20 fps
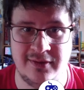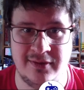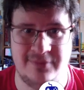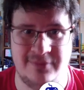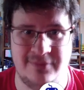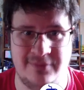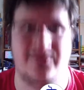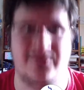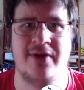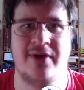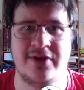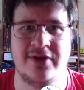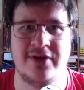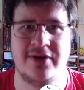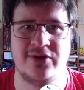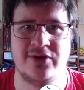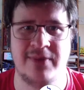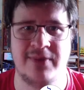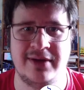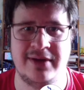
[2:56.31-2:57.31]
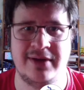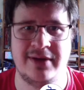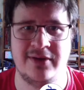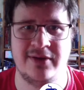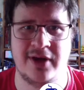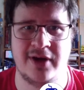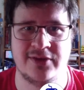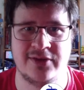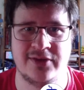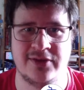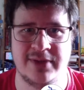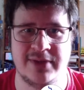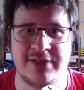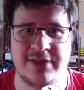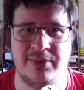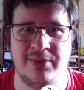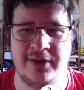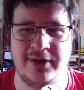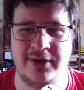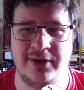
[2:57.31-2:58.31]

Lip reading: Why would I talk about Newcastle at this point?